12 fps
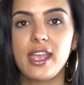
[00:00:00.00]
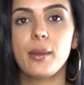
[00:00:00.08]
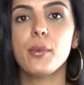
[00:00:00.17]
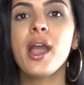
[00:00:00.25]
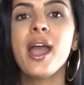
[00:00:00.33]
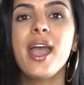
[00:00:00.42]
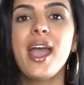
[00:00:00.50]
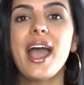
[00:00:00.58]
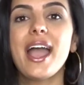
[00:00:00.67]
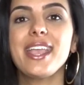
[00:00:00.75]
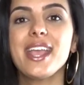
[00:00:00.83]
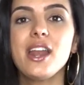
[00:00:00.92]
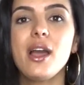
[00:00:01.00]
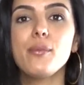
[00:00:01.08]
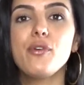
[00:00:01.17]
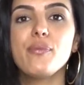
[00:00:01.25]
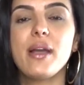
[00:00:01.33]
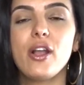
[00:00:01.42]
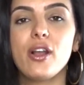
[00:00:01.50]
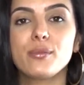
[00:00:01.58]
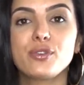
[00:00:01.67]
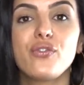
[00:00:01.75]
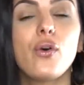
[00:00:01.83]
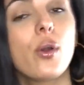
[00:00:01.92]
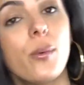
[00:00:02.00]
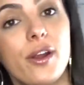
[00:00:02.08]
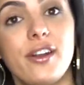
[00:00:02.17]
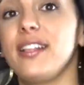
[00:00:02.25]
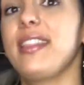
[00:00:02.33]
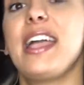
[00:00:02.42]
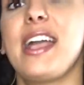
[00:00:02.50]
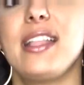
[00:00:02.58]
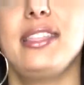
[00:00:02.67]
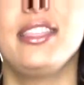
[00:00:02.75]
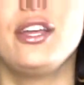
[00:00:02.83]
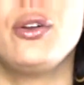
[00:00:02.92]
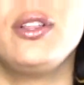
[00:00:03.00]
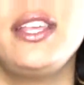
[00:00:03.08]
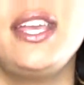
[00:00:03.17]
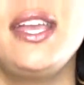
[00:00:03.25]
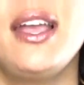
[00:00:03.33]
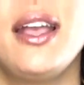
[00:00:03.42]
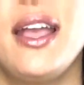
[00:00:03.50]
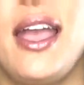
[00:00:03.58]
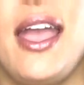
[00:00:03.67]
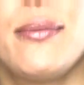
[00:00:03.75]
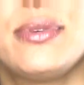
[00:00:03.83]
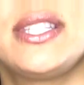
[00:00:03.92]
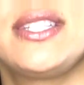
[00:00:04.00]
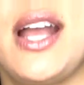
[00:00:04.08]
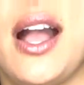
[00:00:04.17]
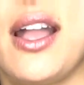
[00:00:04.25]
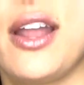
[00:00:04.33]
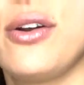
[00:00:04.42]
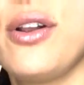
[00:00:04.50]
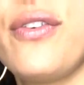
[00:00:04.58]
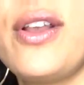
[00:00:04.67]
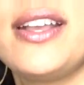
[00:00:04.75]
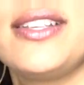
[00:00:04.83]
camera. I cannot move my arms forward. Like, I literally am stuck. I don't know if you